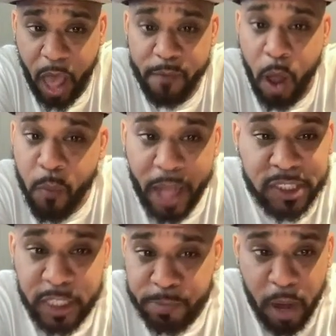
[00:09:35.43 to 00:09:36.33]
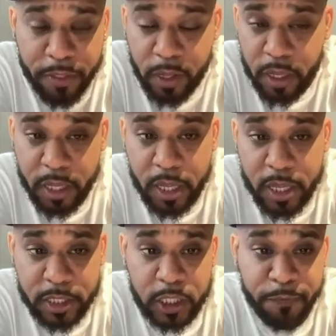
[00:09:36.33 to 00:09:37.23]
I, I, I watched his brother
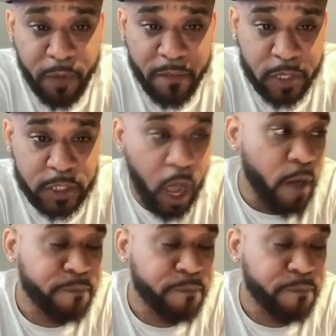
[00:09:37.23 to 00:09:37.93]
since since our uh,